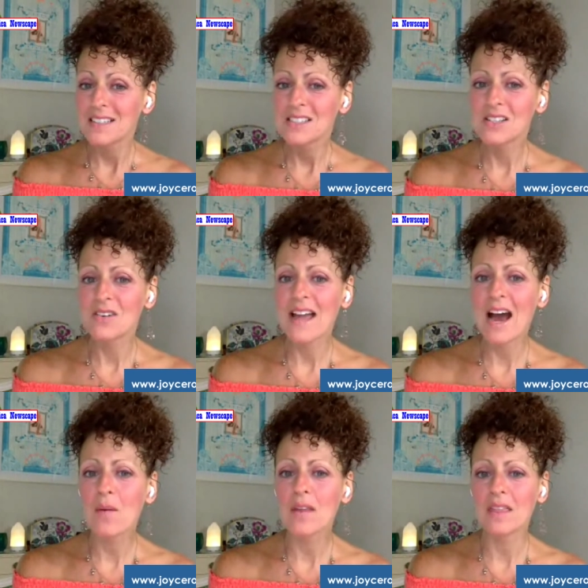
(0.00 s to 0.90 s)
So
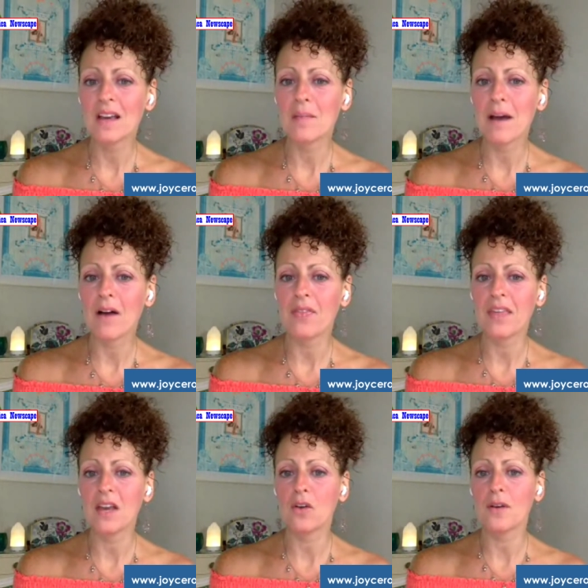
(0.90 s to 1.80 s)
now we think about
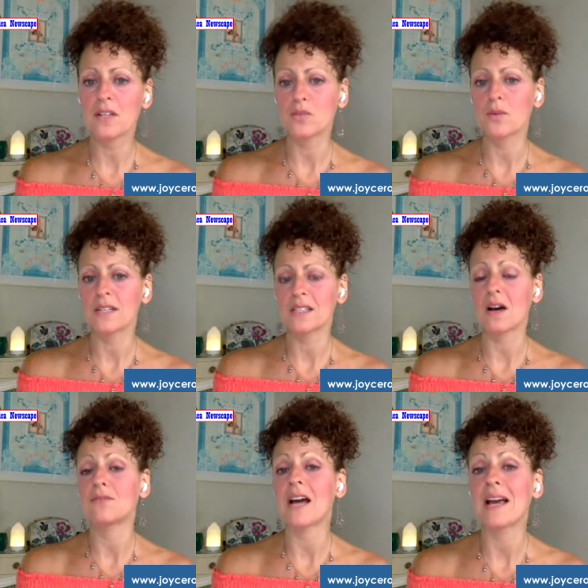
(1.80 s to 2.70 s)
the increased risk
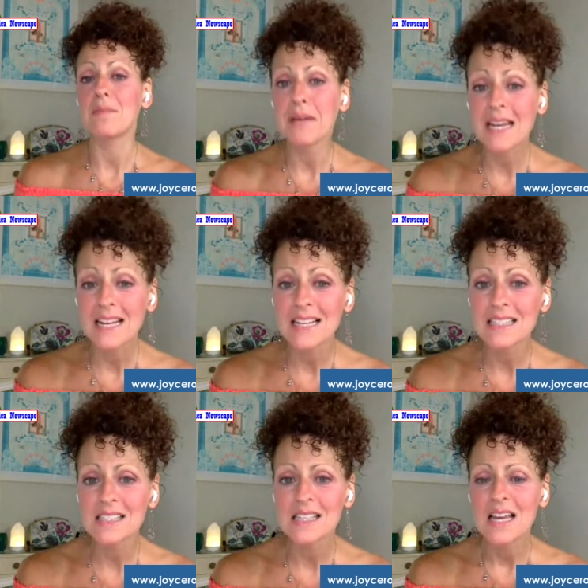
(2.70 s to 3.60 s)
of
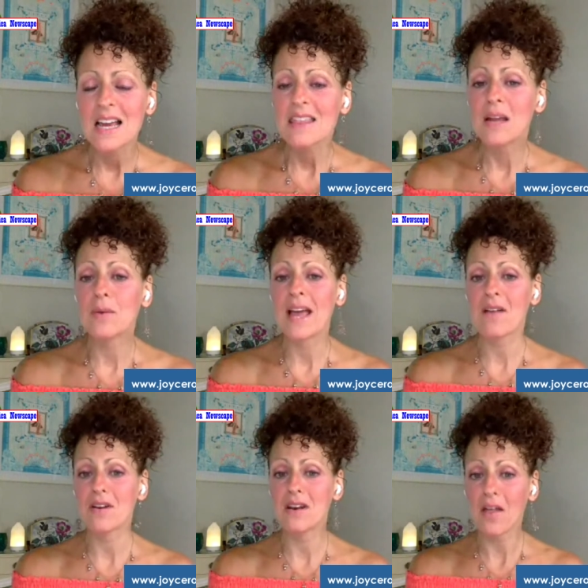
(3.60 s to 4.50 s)
diabetes, then we
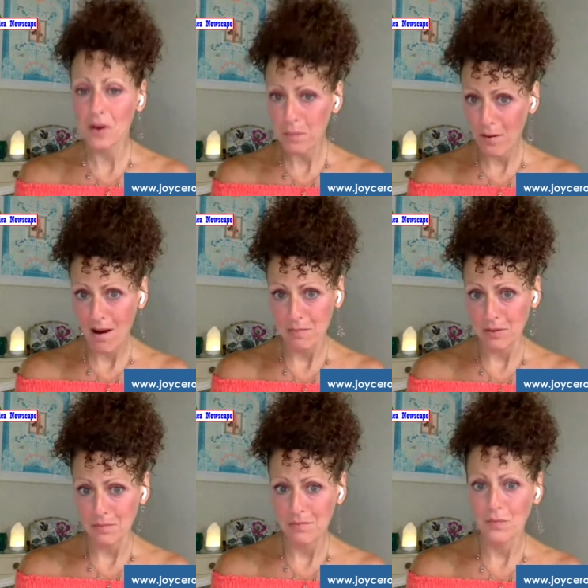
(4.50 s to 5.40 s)
have another
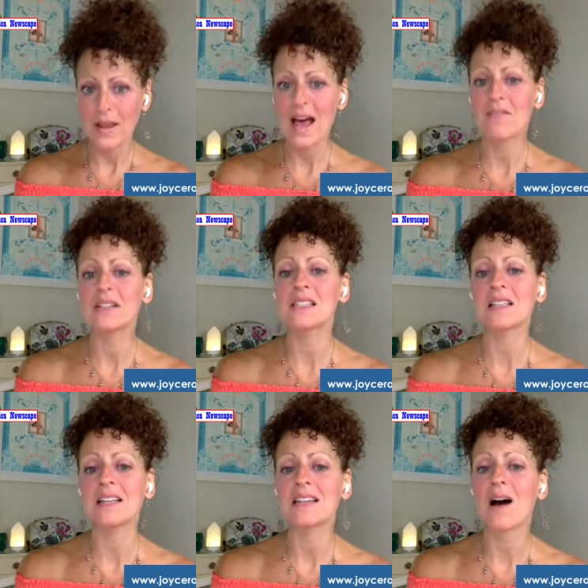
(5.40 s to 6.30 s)
problem, We have
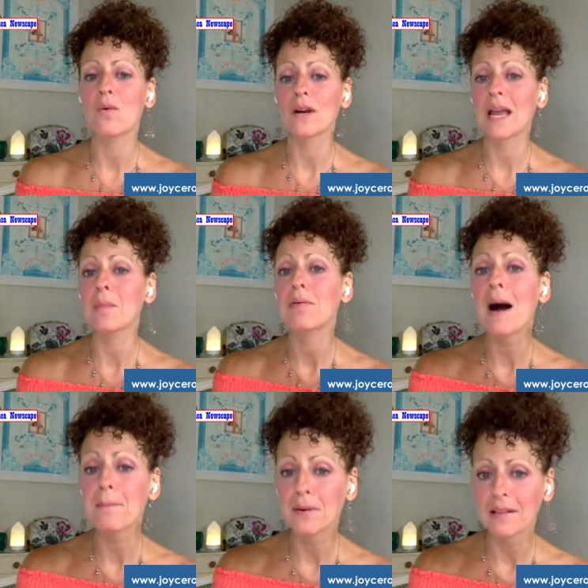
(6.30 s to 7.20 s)
insulin not working
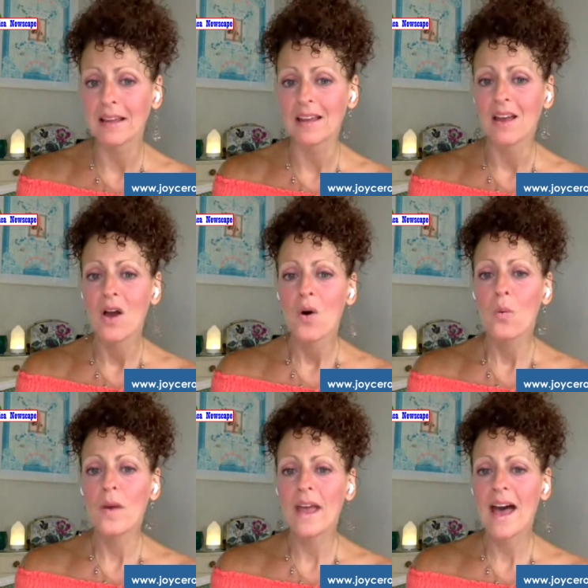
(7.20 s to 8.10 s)
properly.
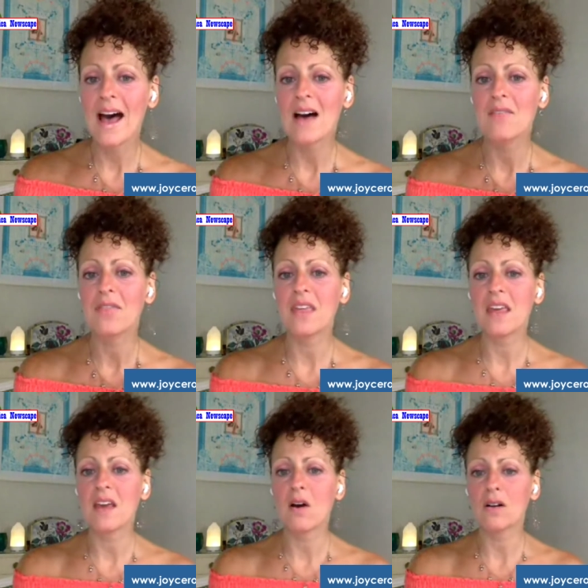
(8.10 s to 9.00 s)
We have
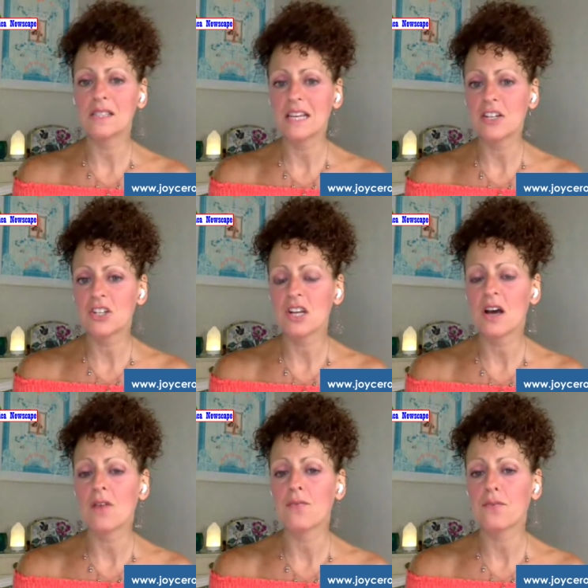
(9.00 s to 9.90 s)
the causation
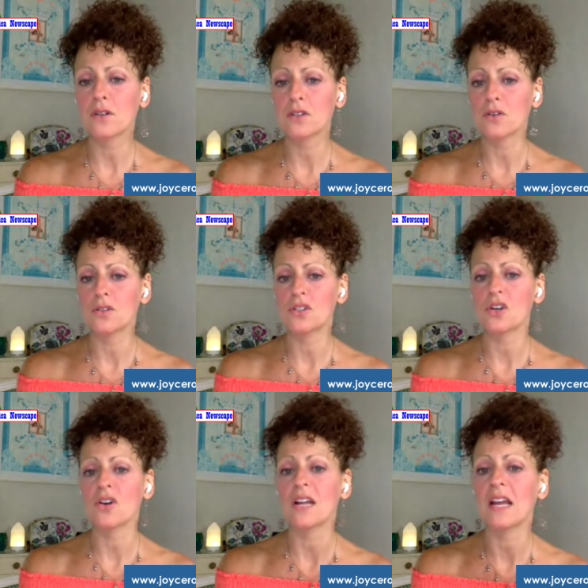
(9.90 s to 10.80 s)
of fructose
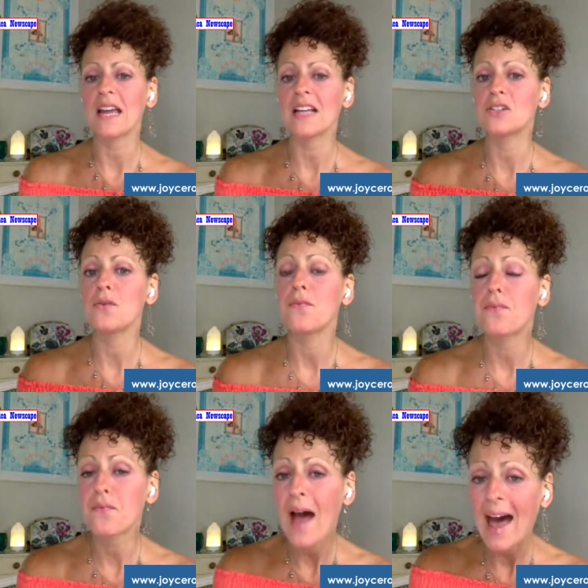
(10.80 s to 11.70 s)
turning into
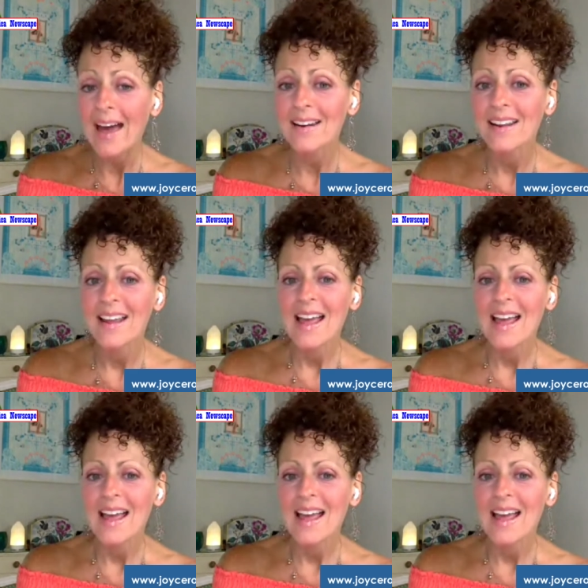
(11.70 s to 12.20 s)
fat.